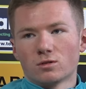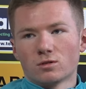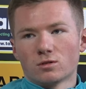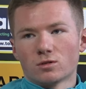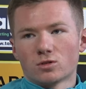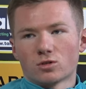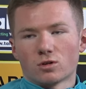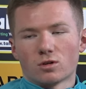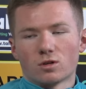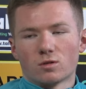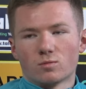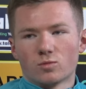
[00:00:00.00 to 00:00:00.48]

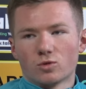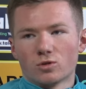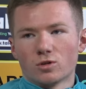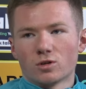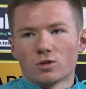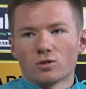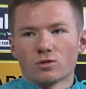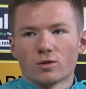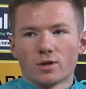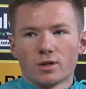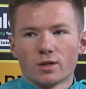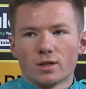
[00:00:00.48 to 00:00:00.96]
sort of the more you
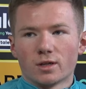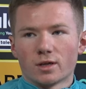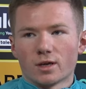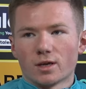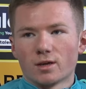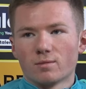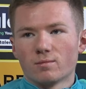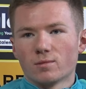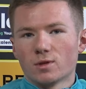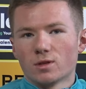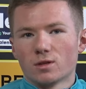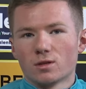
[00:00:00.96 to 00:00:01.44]
grow into the
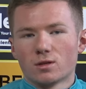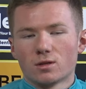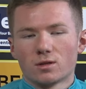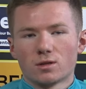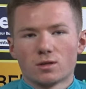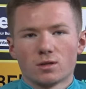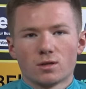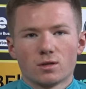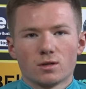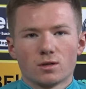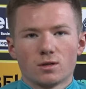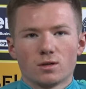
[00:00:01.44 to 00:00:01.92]
game. And
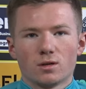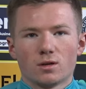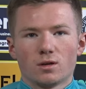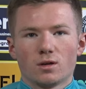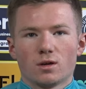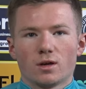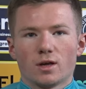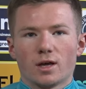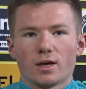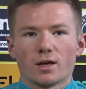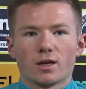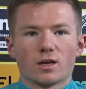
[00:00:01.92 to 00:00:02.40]

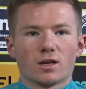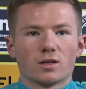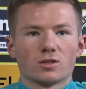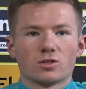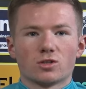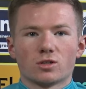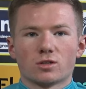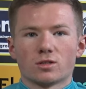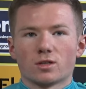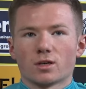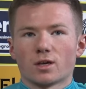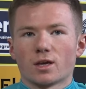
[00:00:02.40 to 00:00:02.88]
I think it is
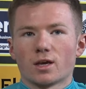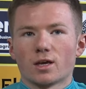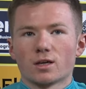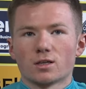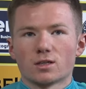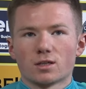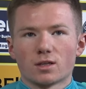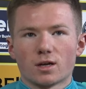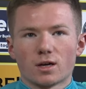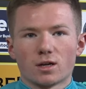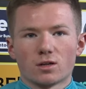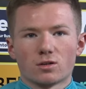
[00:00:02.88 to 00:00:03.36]
just a
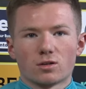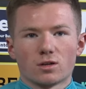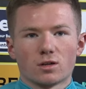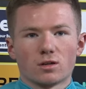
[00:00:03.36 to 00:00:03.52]
case of that,